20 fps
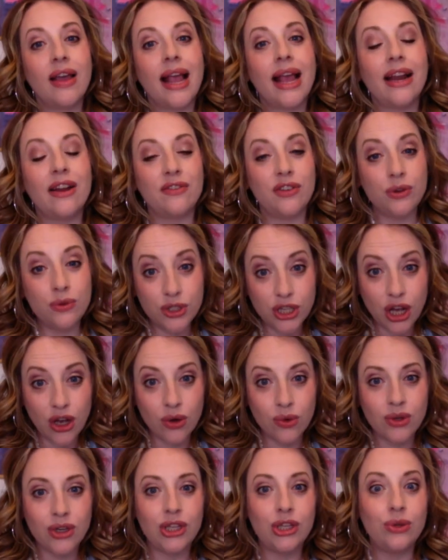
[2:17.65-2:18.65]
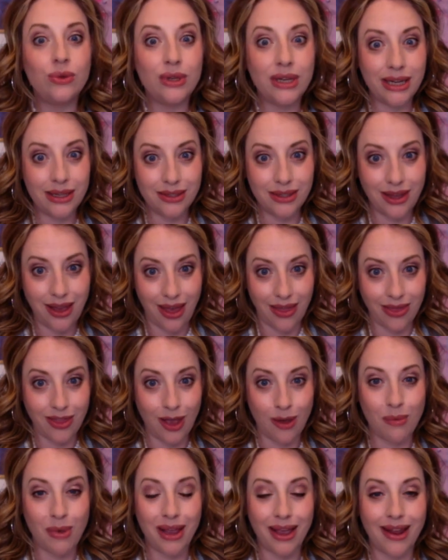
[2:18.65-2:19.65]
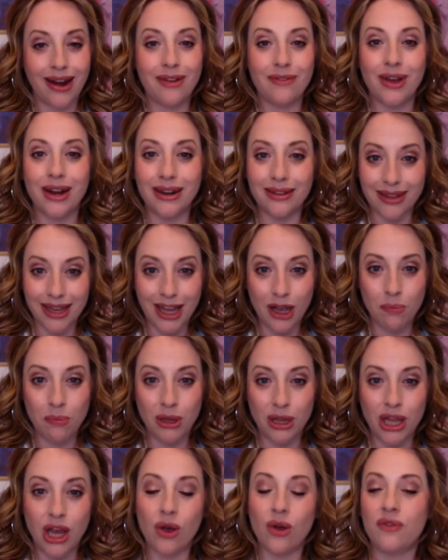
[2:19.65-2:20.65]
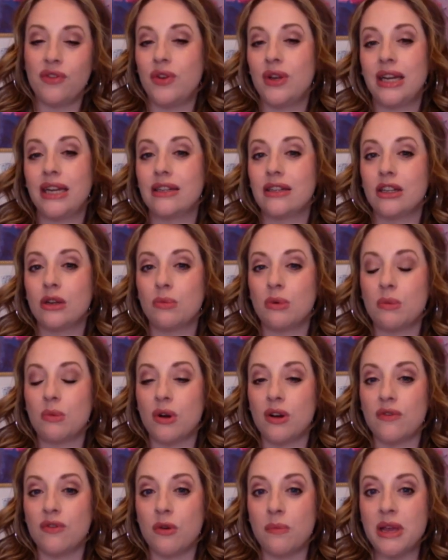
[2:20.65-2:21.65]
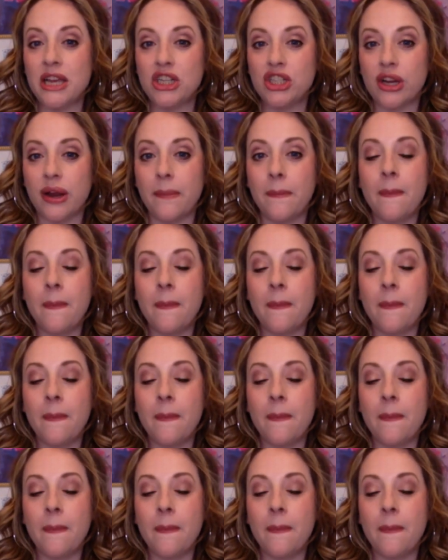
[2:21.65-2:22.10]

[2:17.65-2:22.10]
And if you don't, you need to get them. Again, I've got a link below if you need a little bit more information.